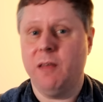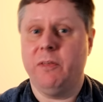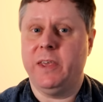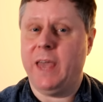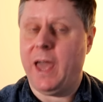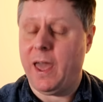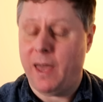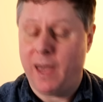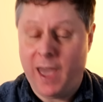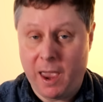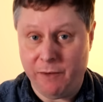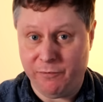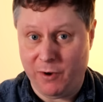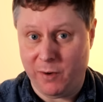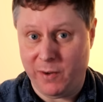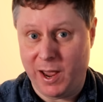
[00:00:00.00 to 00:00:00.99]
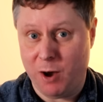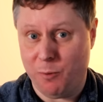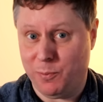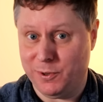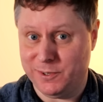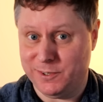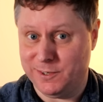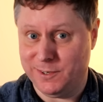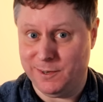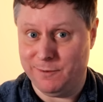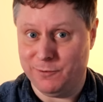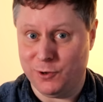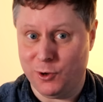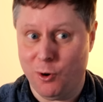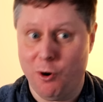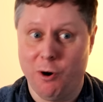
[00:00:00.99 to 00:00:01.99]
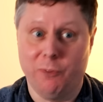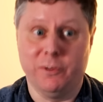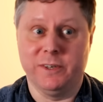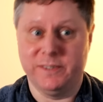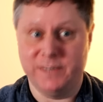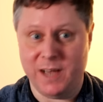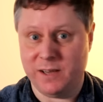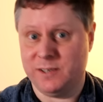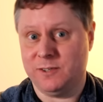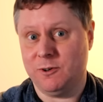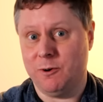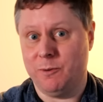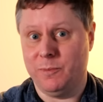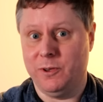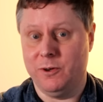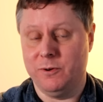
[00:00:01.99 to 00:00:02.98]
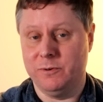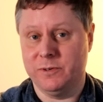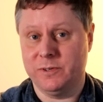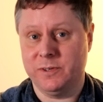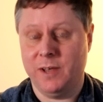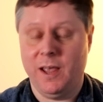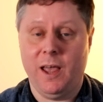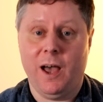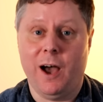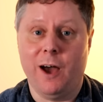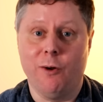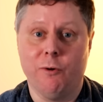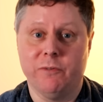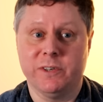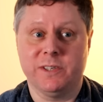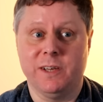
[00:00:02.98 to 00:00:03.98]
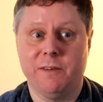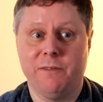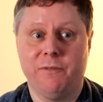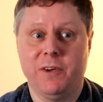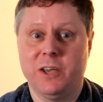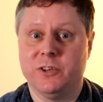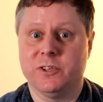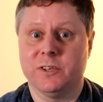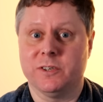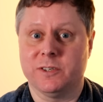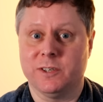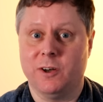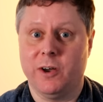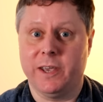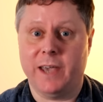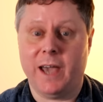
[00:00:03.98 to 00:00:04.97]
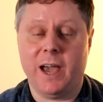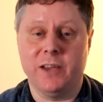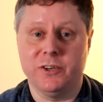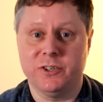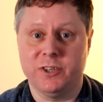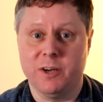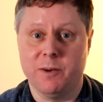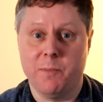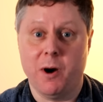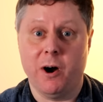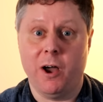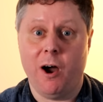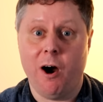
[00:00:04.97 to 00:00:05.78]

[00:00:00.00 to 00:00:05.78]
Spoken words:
the headphone outputs that you've got, the desktop use, and obviously features like HDMI